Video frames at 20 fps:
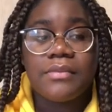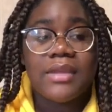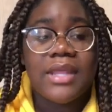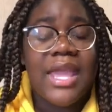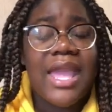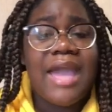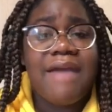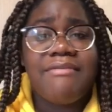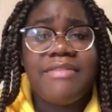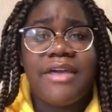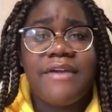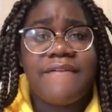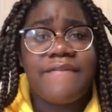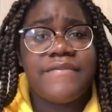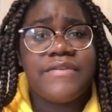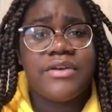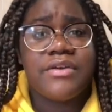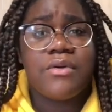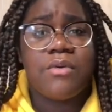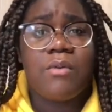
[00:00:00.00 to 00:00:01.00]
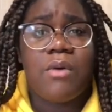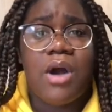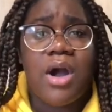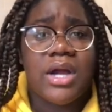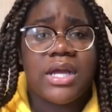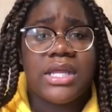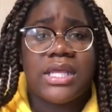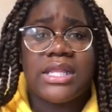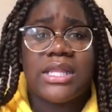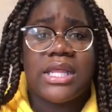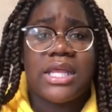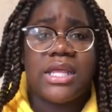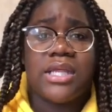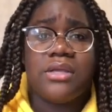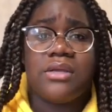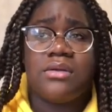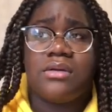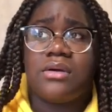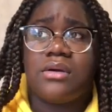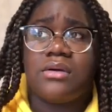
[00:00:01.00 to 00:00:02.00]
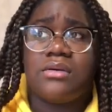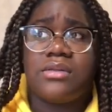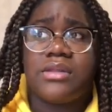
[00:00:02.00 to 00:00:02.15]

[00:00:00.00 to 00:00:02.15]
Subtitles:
have that fear walking that, you know,